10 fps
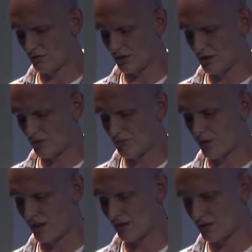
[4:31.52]

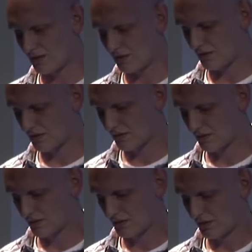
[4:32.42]
heap-based,
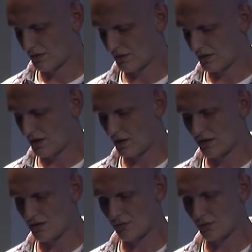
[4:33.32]
uh,
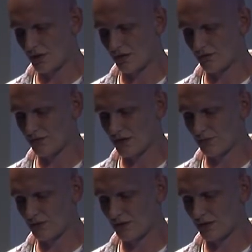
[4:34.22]
keys, you will have
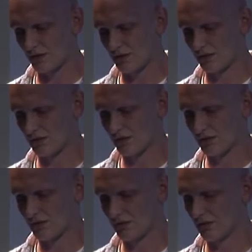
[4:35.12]
something like
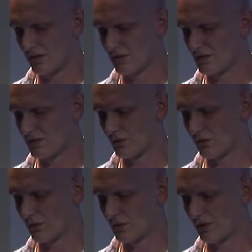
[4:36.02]
this. So
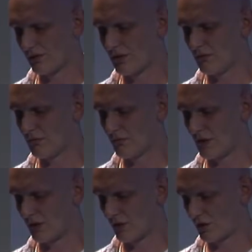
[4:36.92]
you will have the
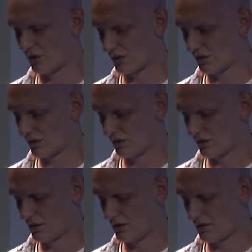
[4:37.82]
malloc.
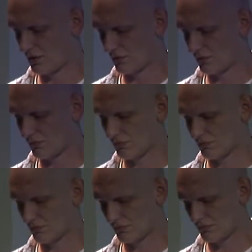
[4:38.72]
So
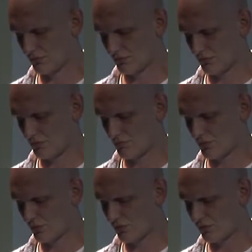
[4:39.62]
in
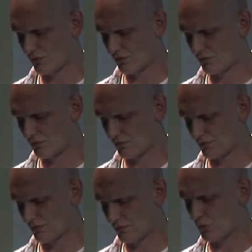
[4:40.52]
most
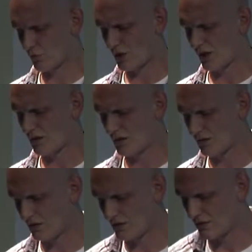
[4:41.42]
most
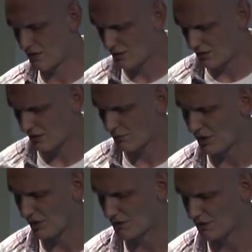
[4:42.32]
cases, it's this
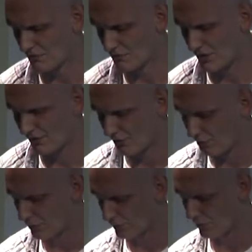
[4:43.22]
stack-based buffer
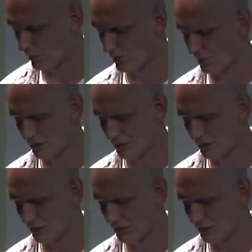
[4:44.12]
overflow.